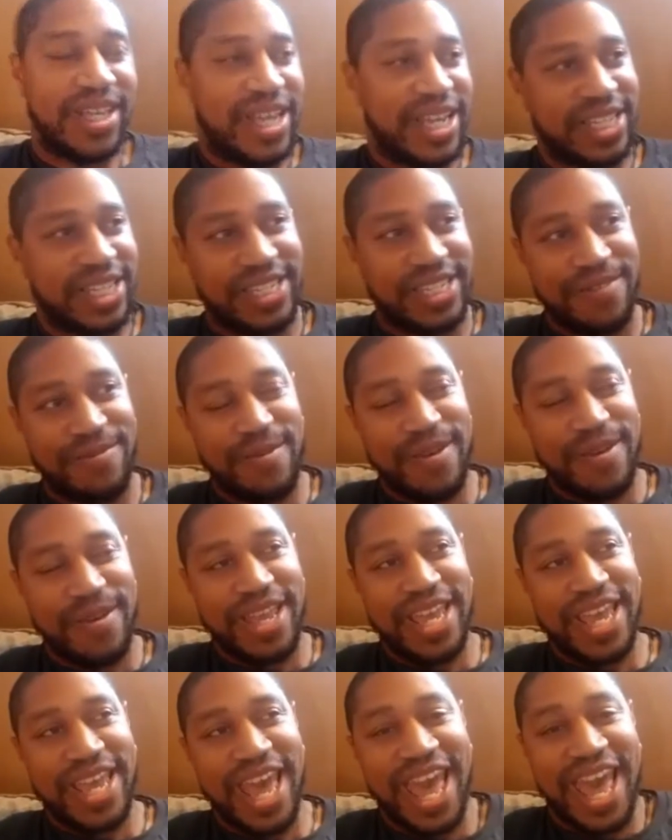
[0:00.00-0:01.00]
Because if
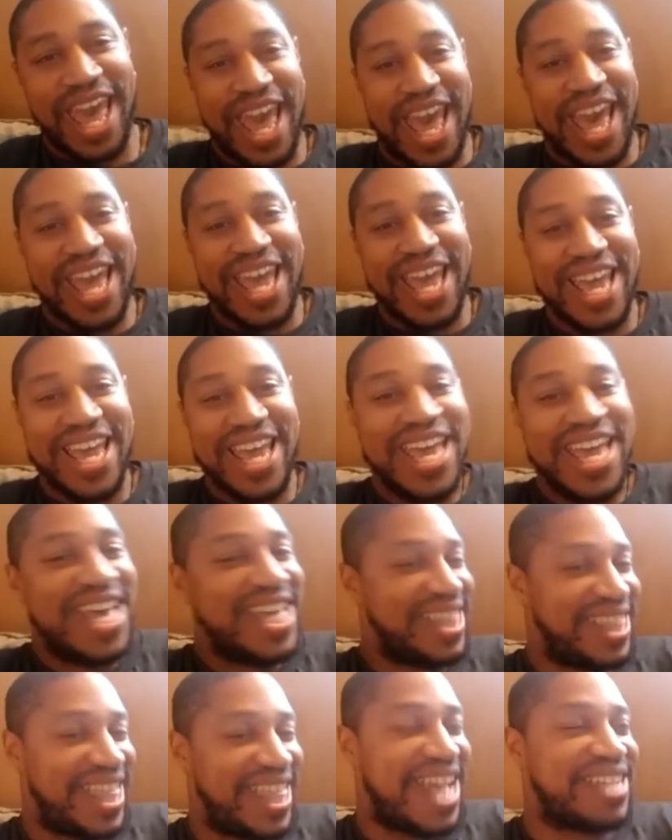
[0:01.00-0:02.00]
we had,
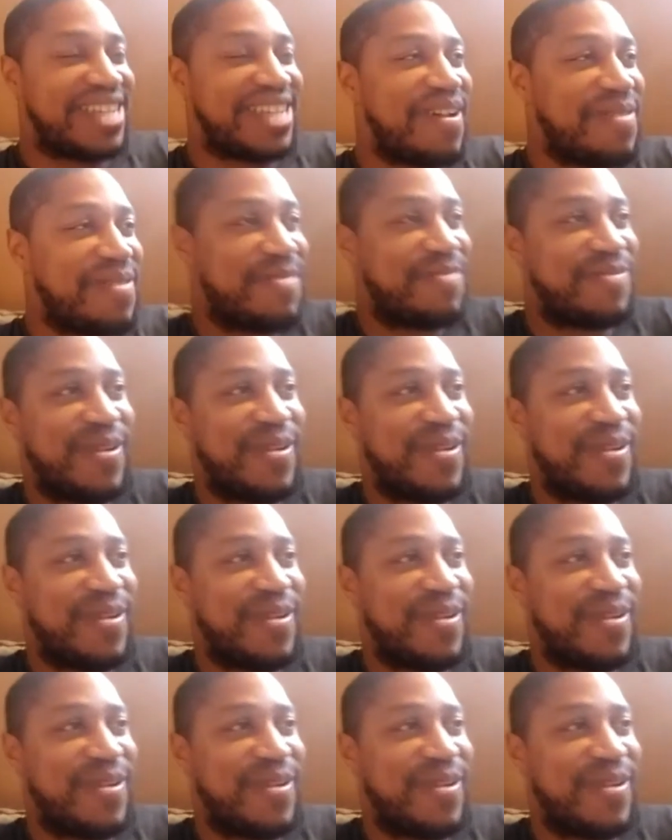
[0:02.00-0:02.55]
that's my proposal.